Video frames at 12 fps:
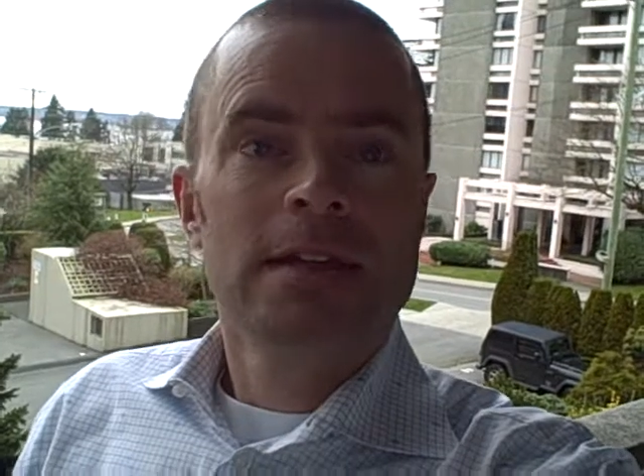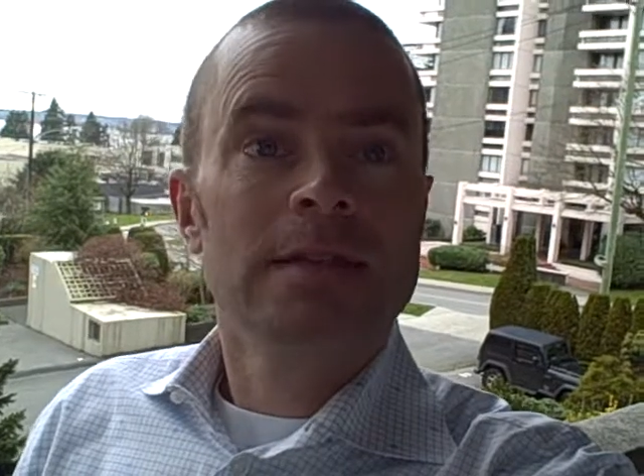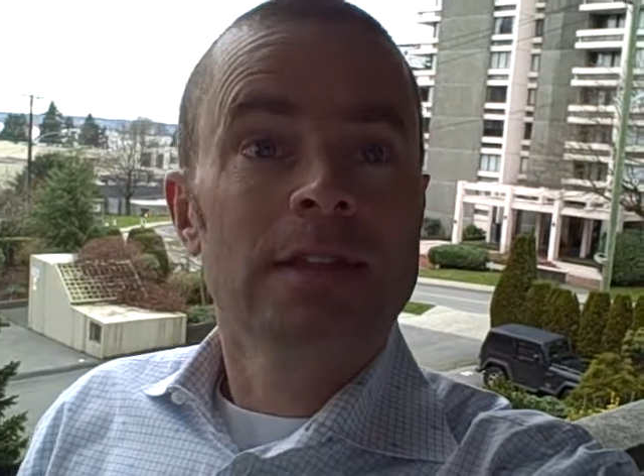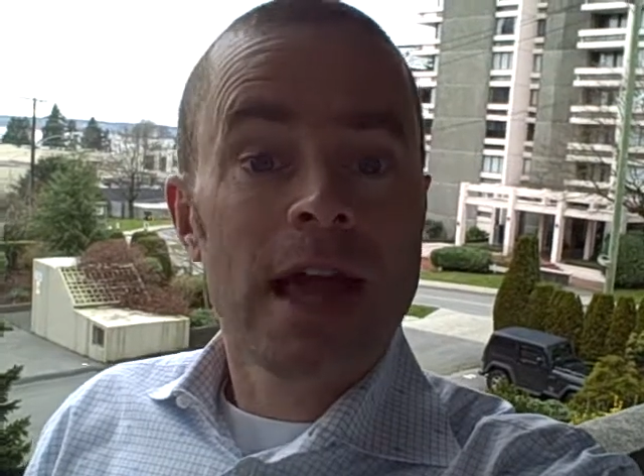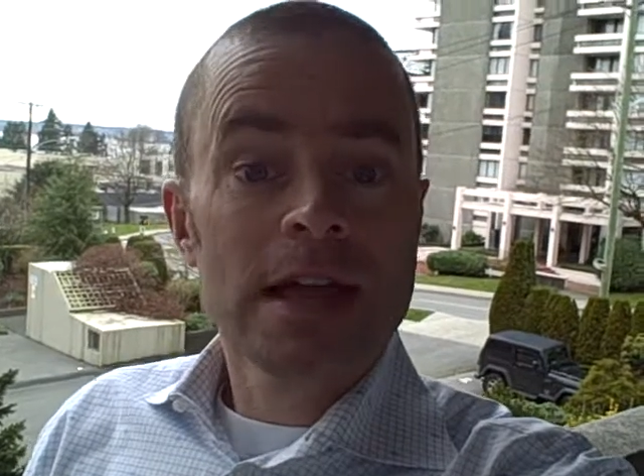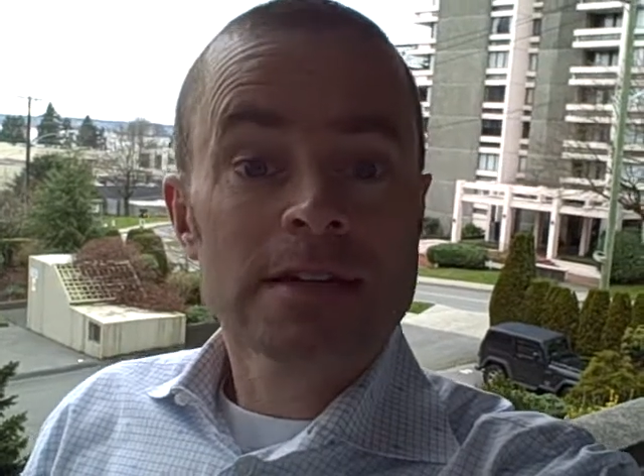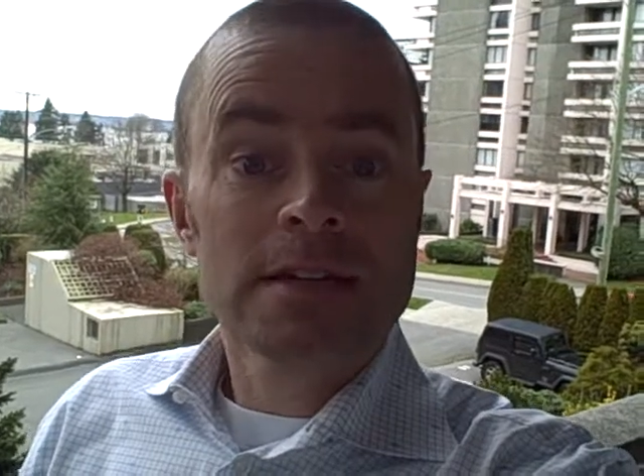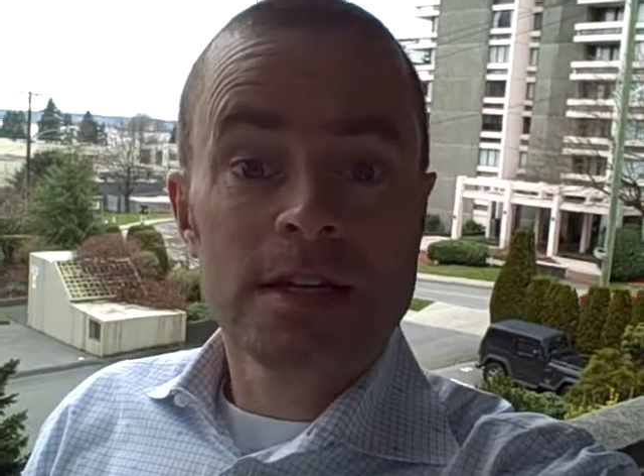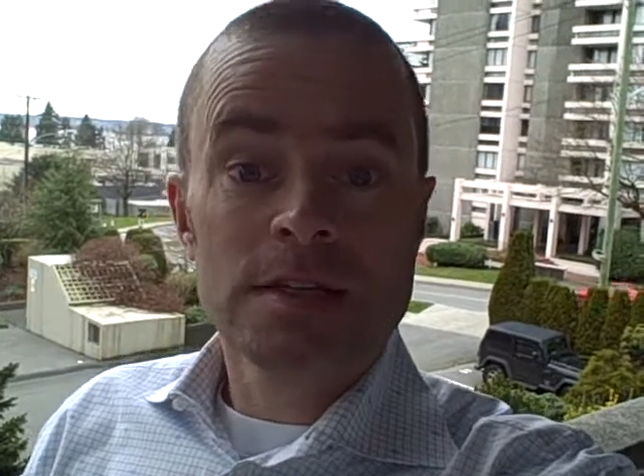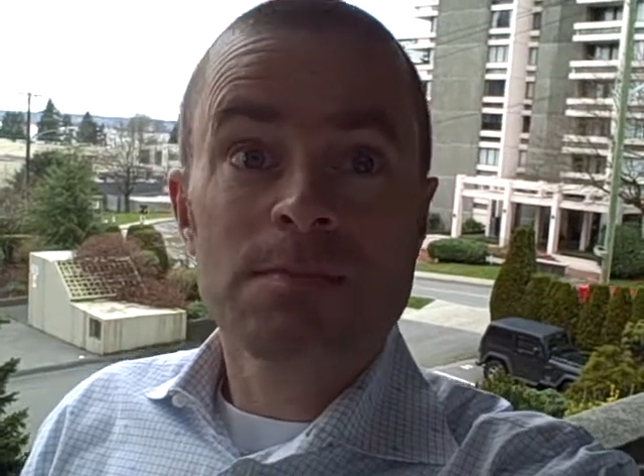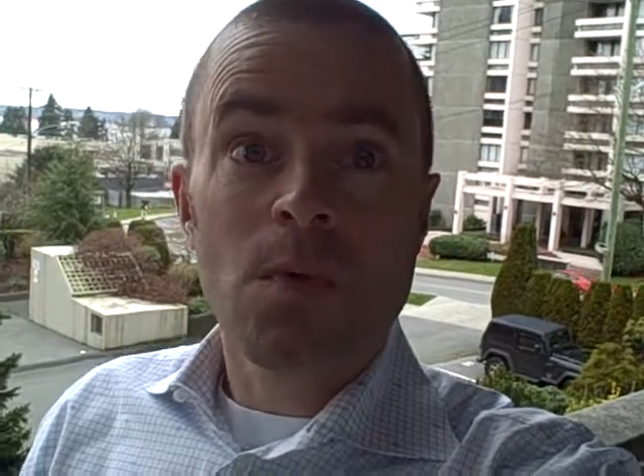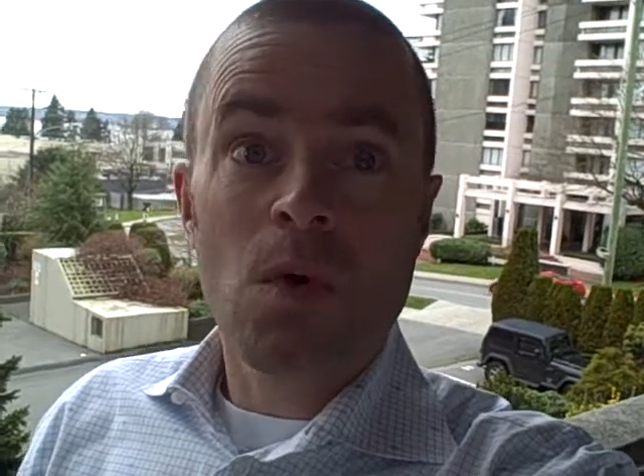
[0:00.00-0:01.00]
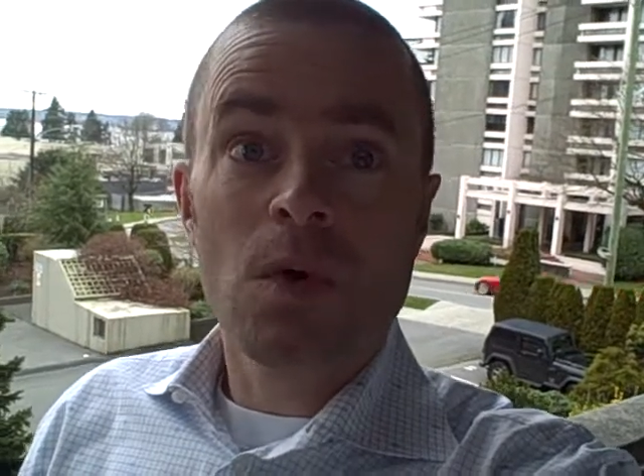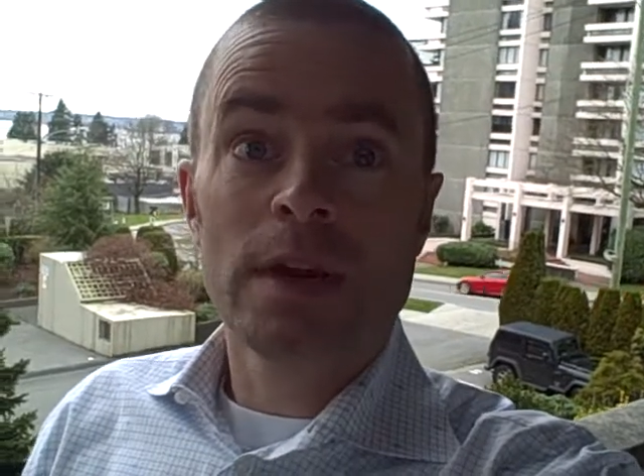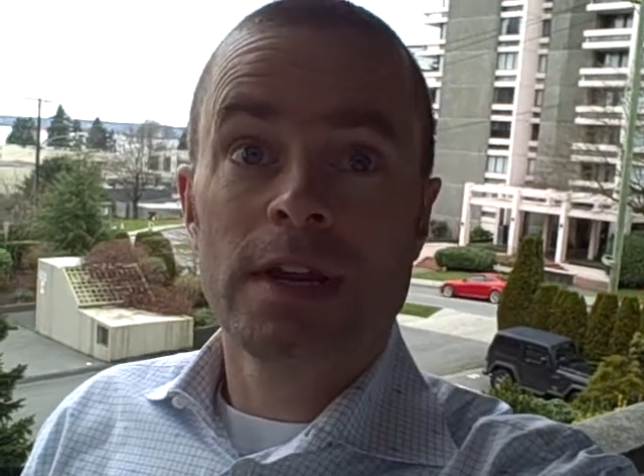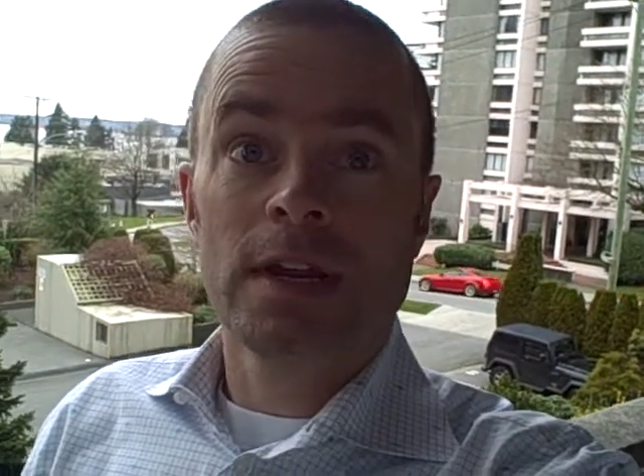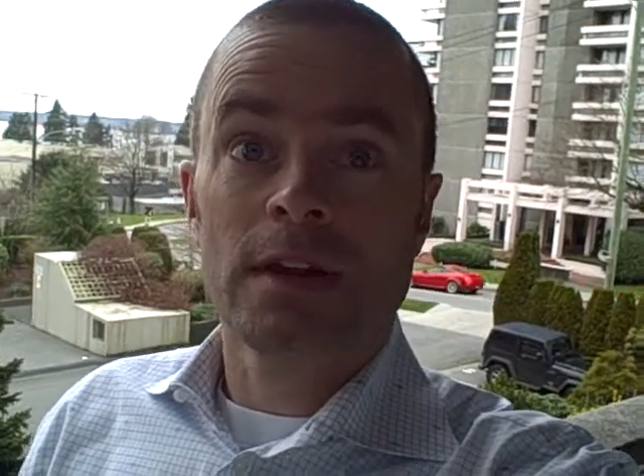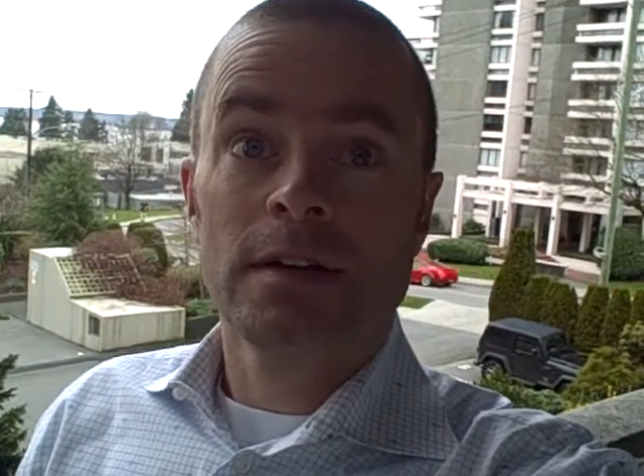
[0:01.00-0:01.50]
Less is more
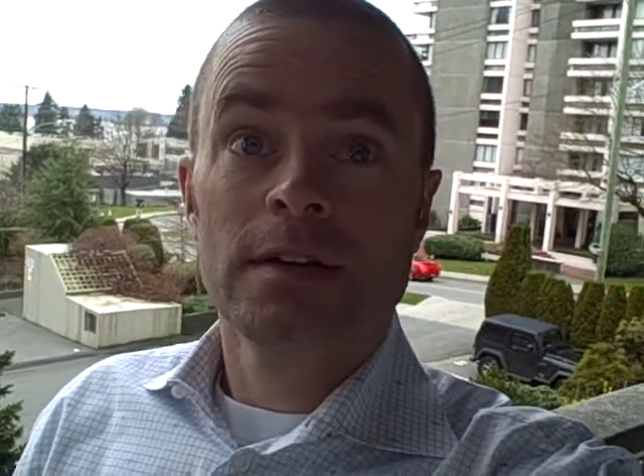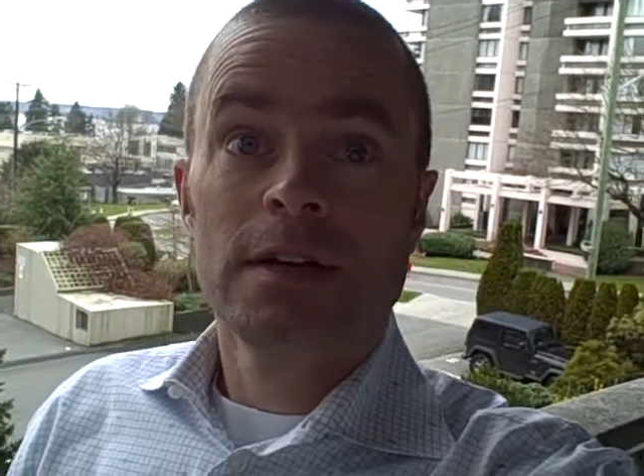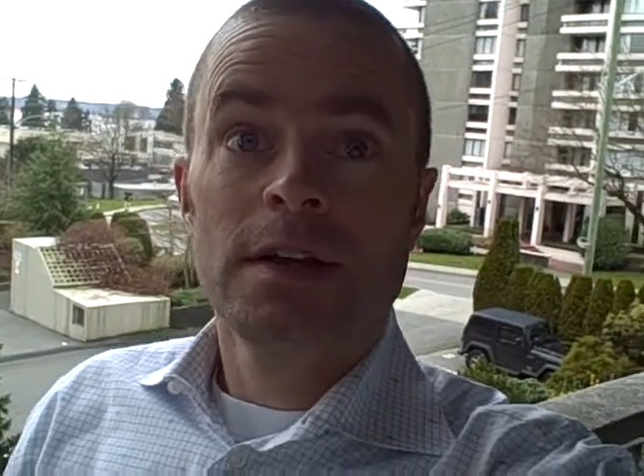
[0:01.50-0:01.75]
here,